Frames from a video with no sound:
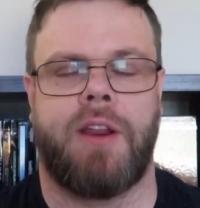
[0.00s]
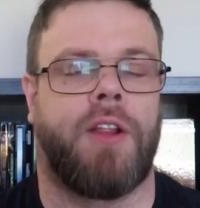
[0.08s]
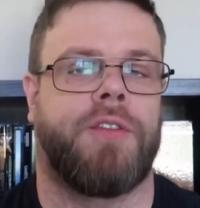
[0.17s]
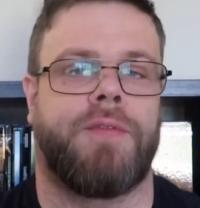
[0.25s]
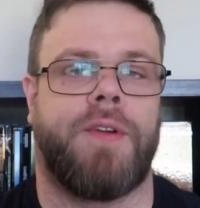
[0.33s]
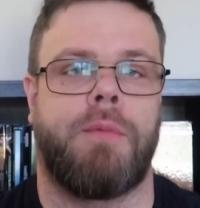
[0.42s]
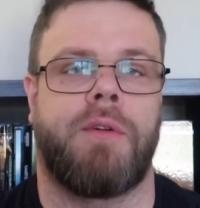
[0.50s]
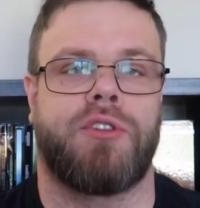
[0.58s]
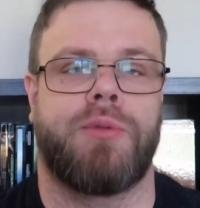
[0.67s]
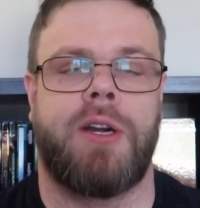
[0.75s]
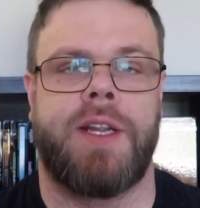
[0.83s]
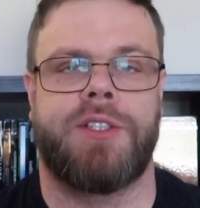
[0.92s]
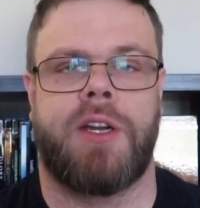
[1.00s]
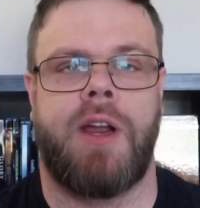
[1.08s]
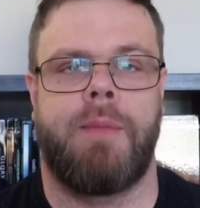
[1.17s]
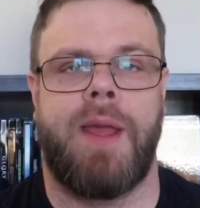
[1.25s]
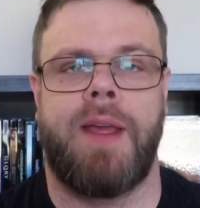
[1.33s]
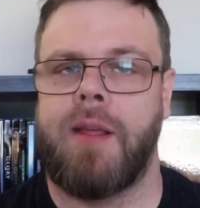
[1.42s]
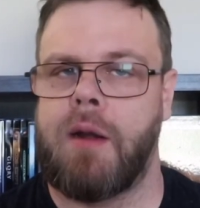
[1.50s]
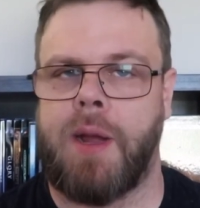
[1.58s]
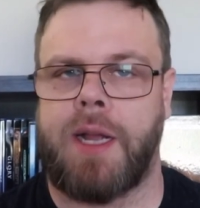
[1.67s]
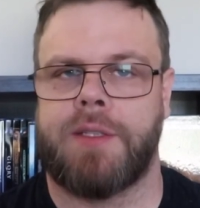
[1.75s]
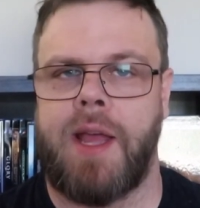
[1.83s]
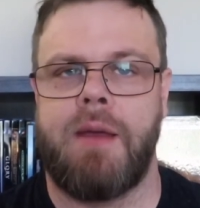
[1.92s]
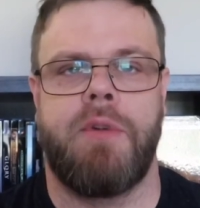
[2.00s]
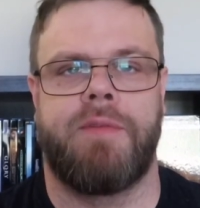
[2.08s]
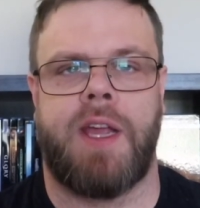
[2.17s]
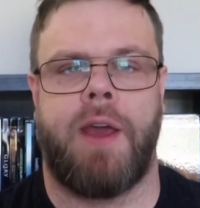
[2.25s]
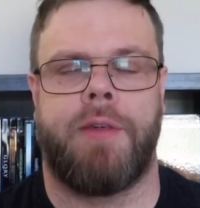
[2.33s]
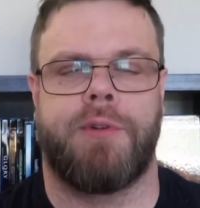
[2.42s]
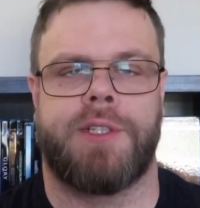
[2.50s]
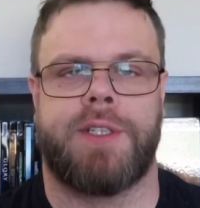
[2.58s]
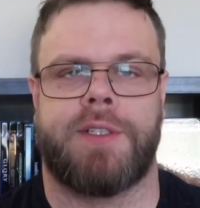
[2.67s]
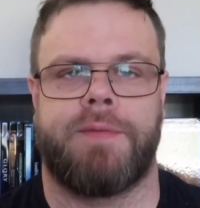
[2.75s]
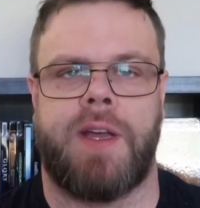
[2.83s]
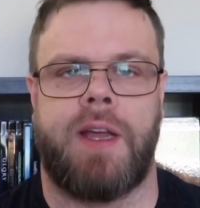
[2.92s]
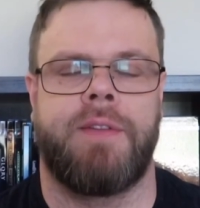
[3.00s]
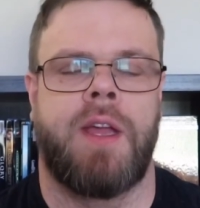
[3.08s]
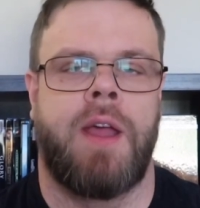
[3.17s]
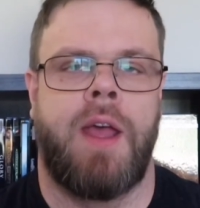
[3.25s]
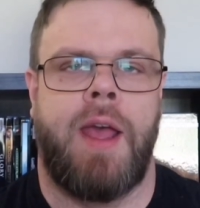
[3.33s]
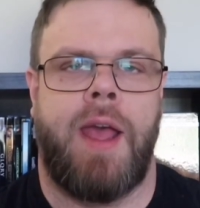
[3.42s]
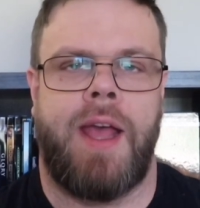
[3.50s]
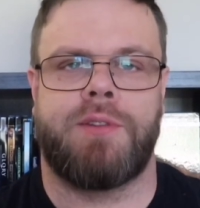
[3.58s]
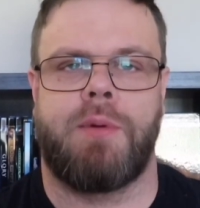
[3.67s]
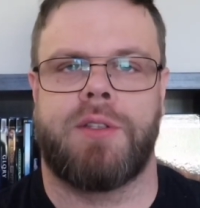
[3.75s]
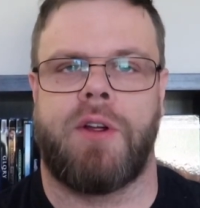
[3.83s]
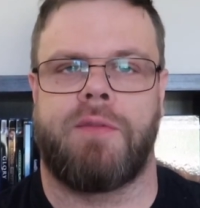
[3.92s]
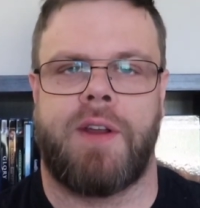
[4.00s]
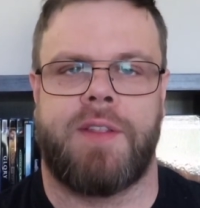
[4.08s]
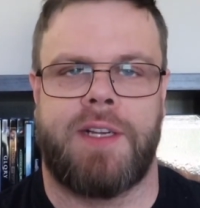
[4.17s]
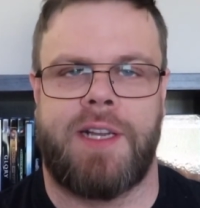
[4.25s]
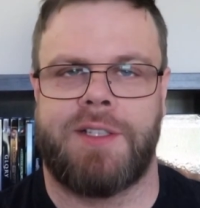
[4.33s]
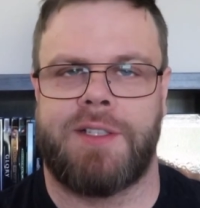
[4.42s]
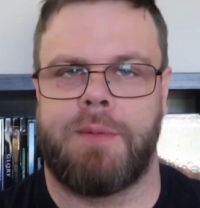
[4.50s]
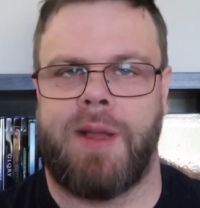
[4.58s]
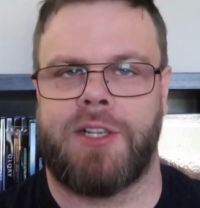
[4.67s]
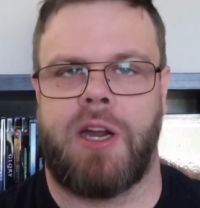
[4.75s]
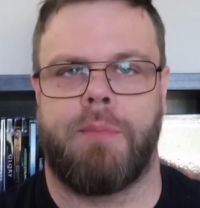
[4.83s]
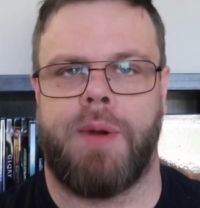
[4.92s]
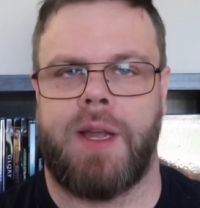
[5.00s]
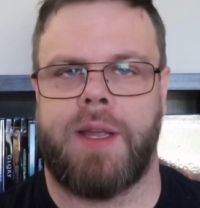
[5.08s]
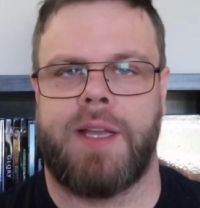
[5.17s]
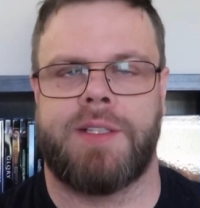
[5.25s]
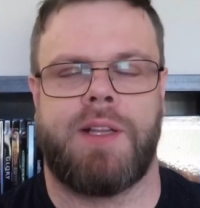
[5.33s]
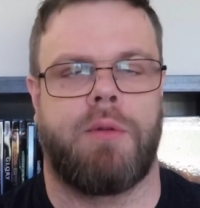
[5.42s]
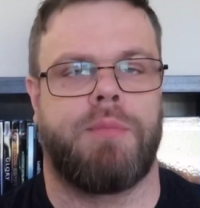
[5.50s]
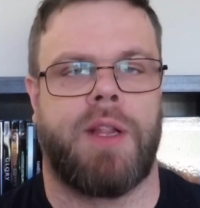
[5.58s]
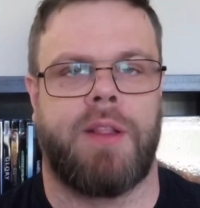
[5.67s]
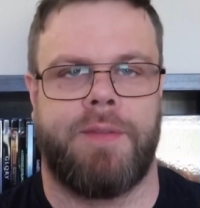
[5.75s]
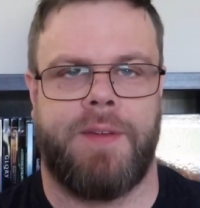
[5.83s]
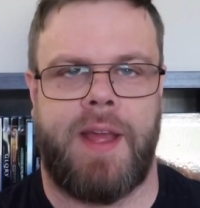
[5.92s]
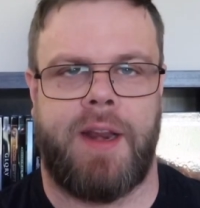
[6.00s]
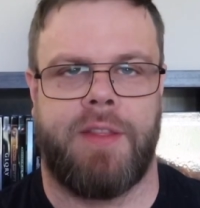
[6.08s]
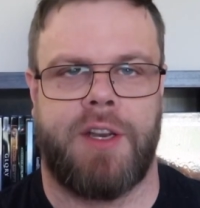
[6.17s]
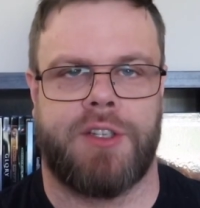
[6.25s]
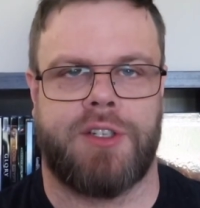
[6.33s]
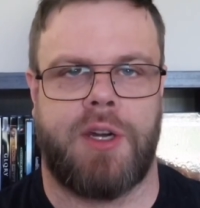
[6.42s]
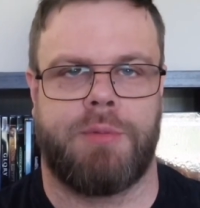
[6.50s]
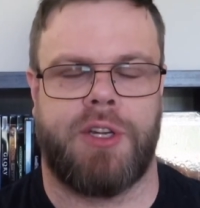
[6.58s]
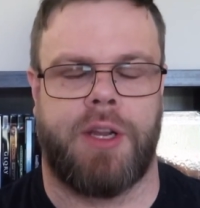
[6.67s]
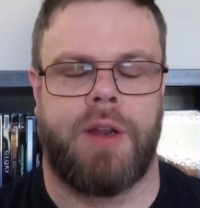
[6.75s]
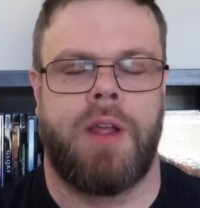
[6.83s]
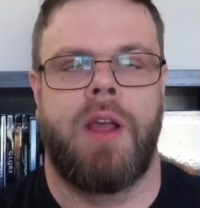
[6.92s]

You can also find me over Twitter, Instagram, and Letterboxd at MovieGuy three sixty-five, as well as over at the Disney Magic Hour Podcast. I'll put a link for that in the description.